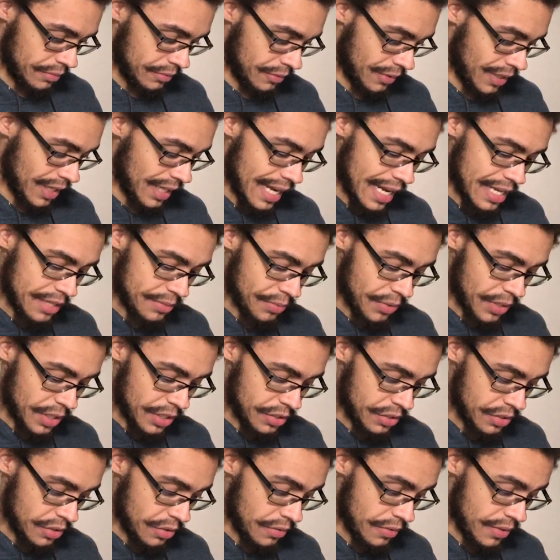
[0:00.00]
realize pretty
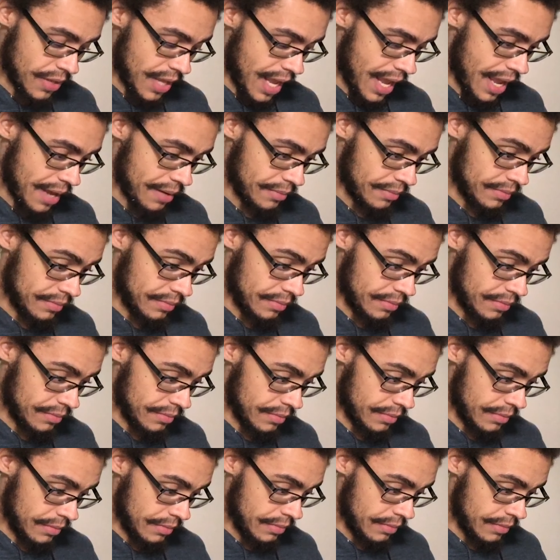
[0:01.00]
soon that
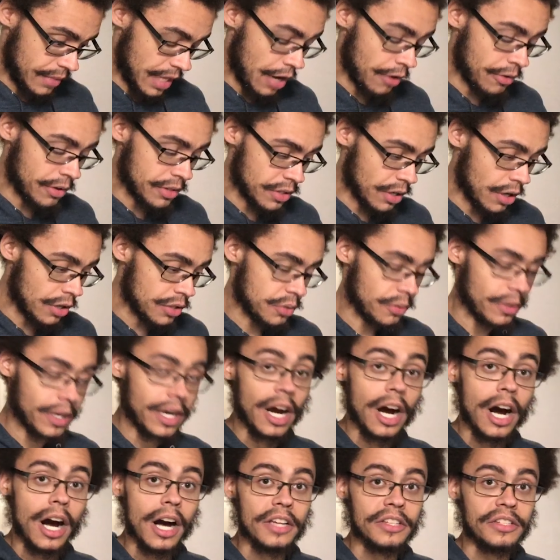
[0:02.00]
there is also a
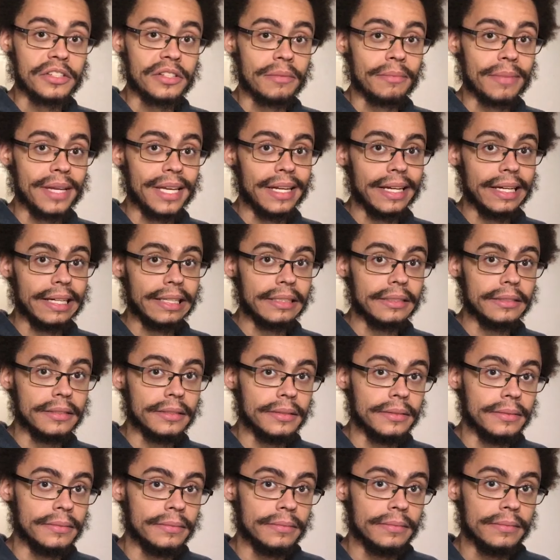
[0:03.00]
cost to meaning,
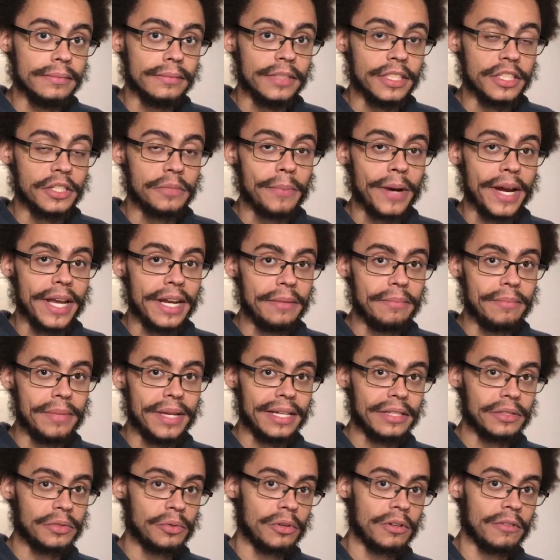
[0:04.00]
despite it
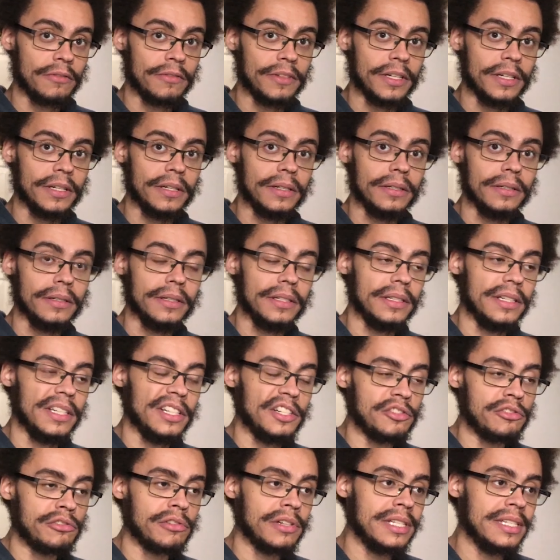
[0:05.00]
being sort of a
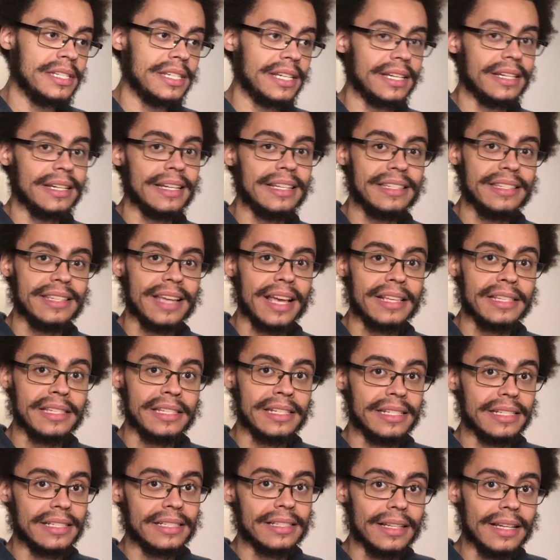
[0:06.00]
intrinsic
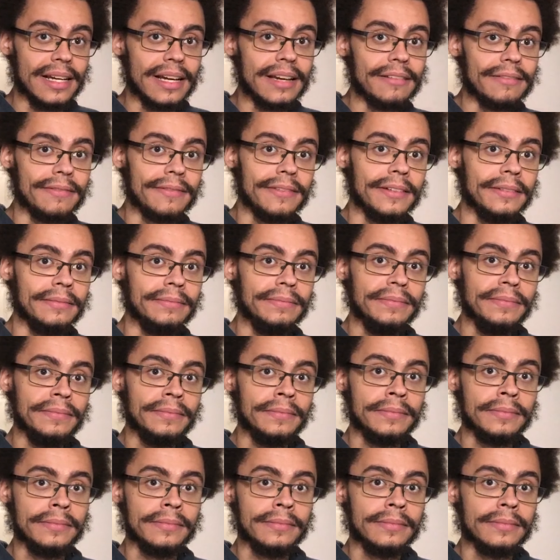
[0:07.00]
necessity to life.
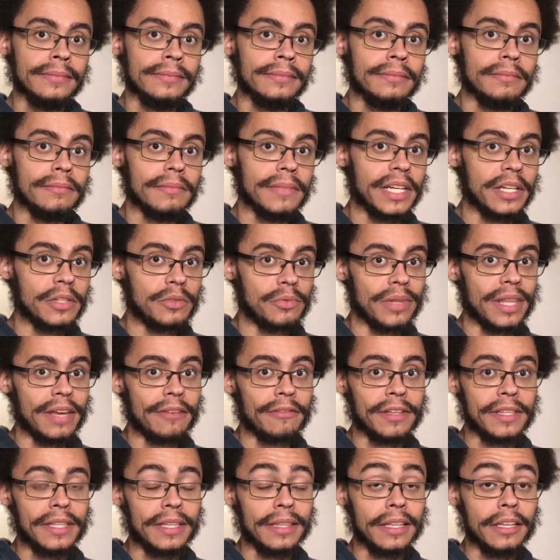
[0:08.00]
Because with
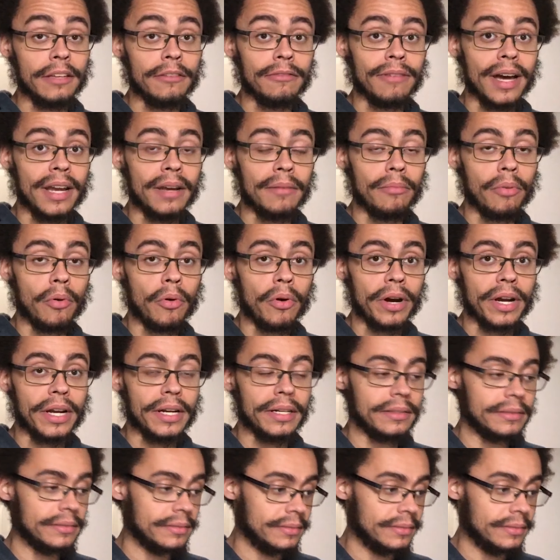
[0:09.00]
everything that you find important,